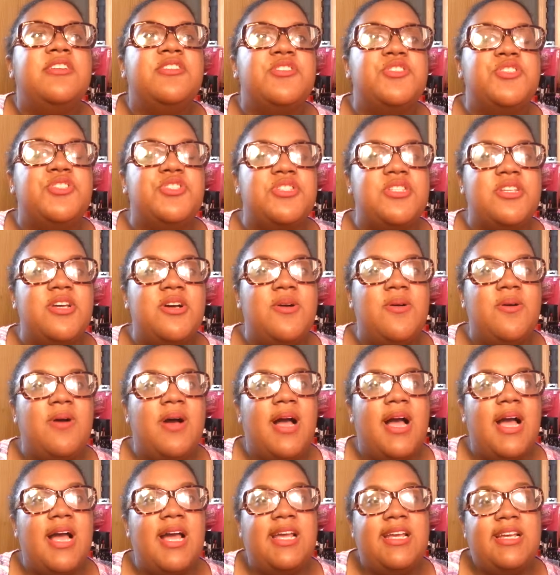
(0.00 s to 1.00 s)
So
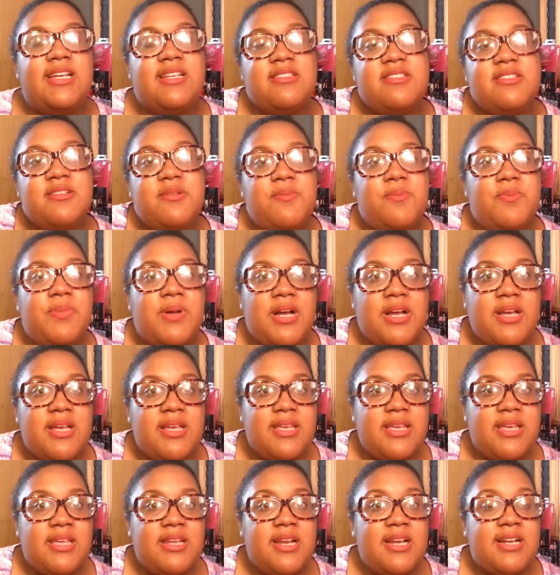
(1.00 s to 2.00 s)
I ended up
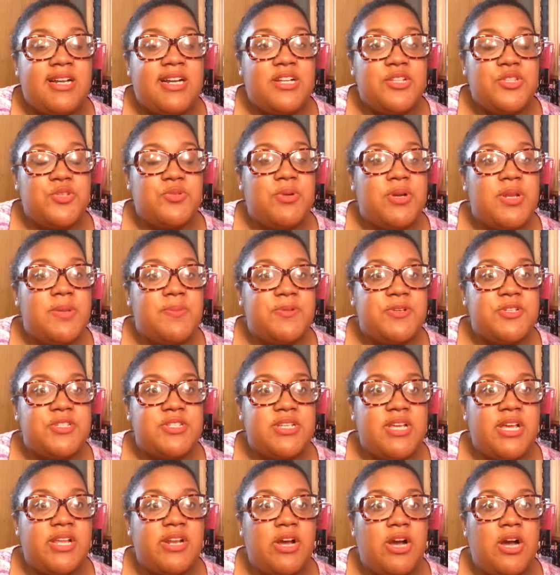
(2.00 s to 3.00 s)
buying it. I got
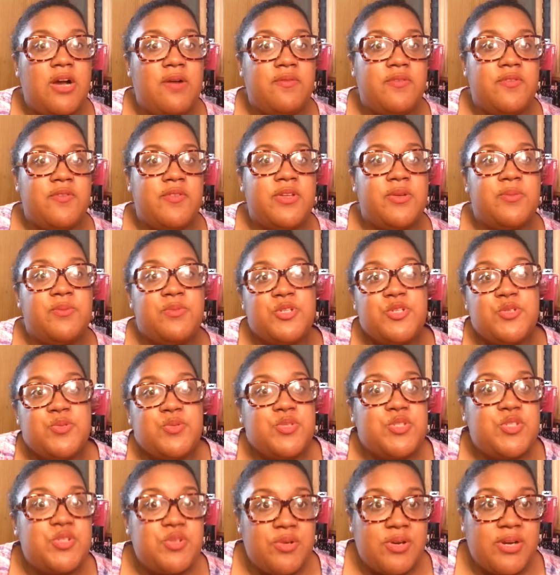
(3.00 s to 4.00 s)
20% off of it, which
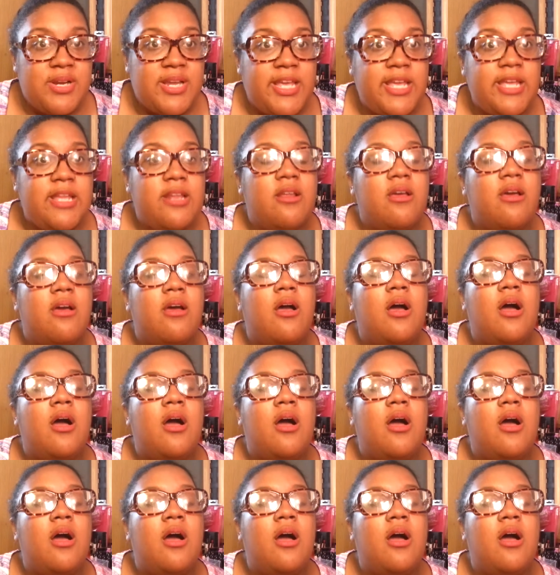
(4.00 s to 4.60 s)
was great.